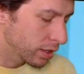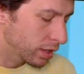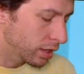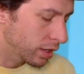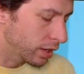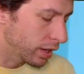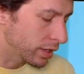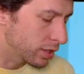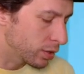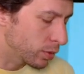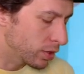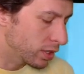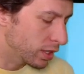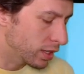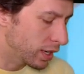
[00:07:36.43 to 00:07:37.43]
Alright, so
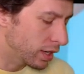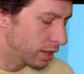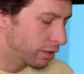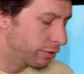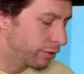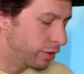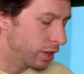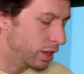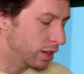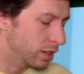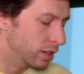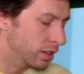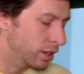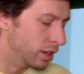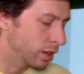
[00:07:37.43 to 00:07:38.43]
when you get down to the foot,
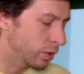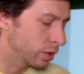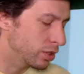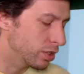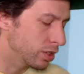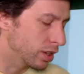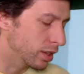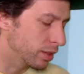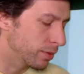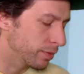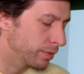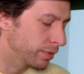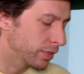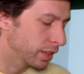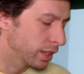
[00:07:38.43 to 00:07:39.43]
I want you to
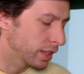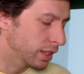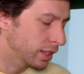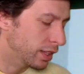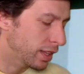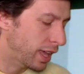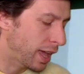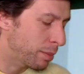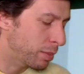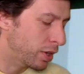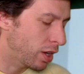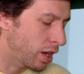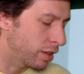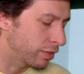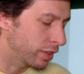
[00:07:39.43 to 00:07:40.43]
cap it
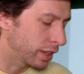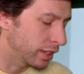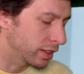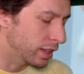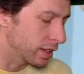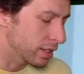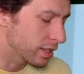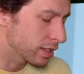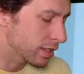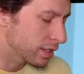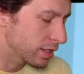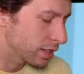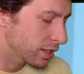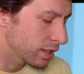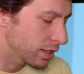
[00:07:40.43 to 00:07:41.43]
off like this.
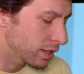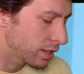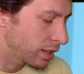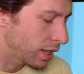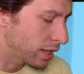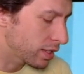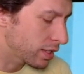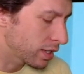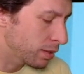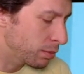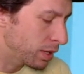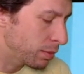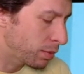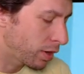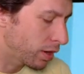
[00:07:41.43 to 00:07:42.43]
That's going to
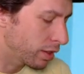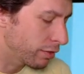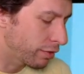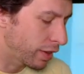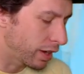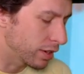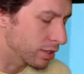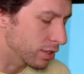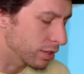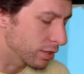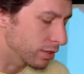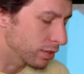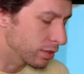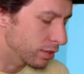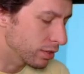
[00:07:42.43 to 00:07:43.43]
be part of the fire suit.